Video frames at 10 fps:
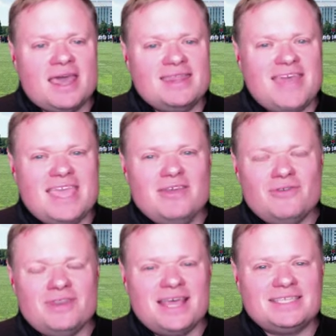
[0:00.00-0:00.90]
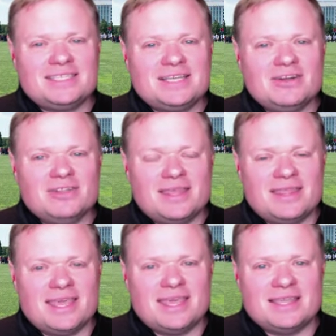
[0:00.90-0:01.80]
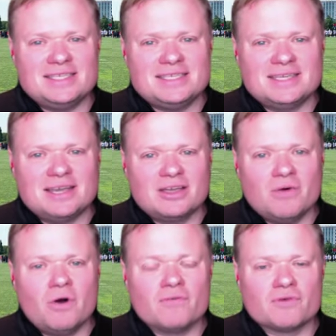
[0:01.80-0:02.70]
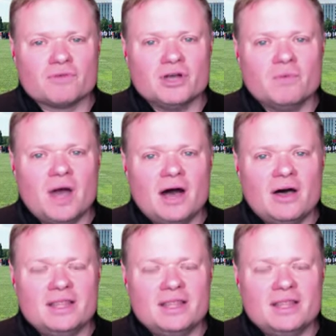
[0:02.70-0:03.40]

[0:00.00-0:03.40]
they don't necessarily think this is going to go over real well.